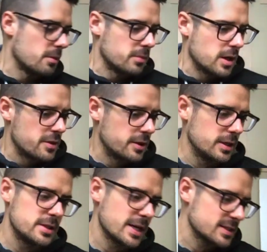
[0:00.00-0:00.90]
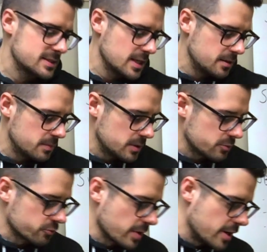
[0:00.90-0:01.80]
And then in that same
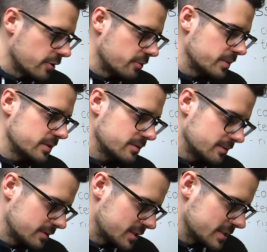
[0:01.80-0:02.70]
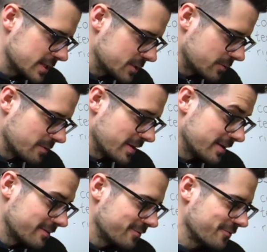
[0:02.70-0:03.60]
realm, this is actually one of my
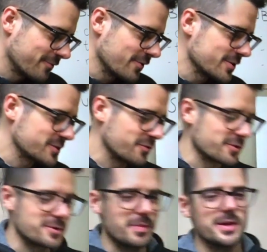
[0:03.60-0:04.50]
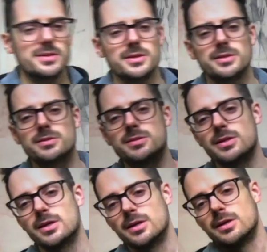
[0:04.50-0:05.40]
first paintings.
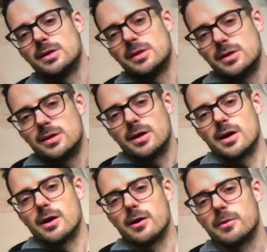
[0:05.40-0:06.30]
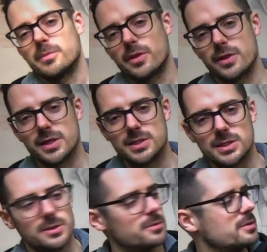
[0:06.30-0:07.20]

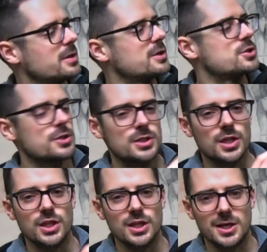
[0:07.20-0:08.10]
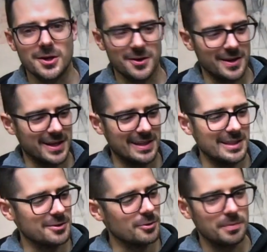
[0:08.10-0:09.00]
It's just thicker, like
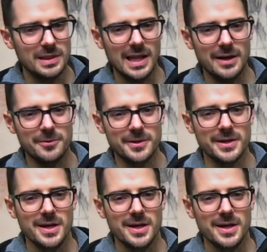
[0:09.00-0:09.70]
literal plywood.